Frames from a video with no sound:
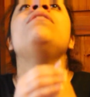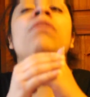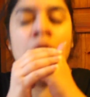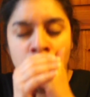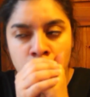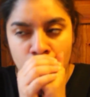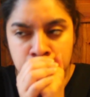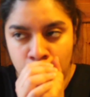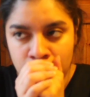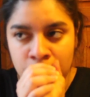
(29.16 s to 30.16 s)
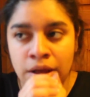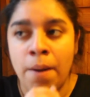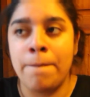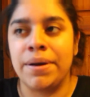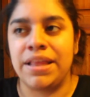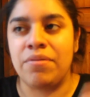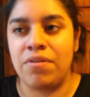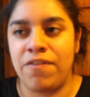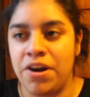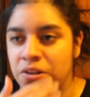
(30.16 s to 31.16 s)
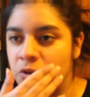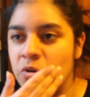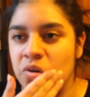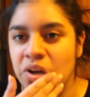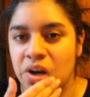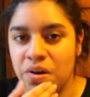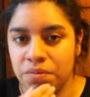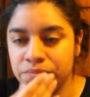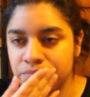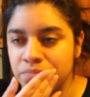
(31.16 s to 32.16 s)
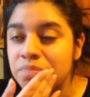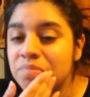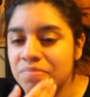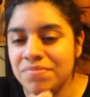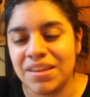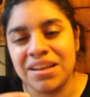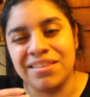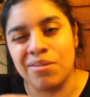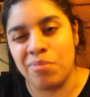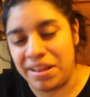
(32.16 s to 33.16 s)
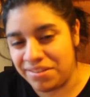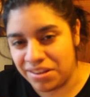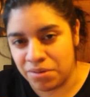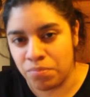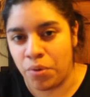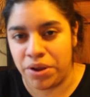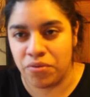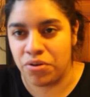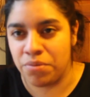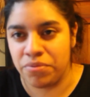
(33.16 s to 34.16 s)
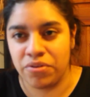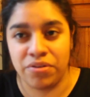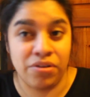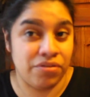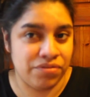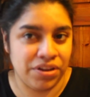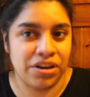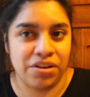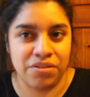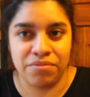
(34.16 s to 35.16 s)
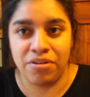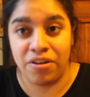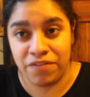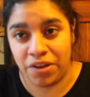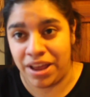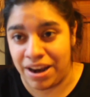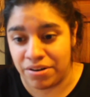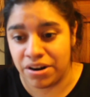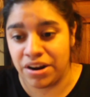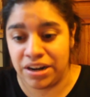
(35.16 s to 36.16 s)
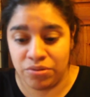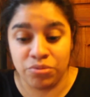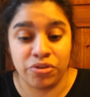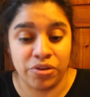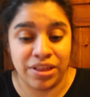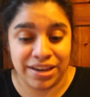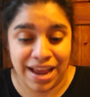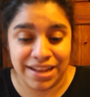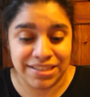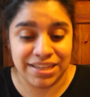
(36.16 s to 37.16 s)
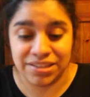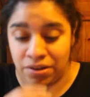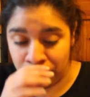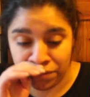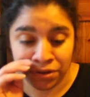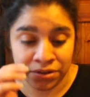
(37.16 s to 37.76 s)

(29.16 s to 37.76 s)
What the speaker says: But they're referring to, you know, the Western boy groups of, you know, of the era, and also the 90s of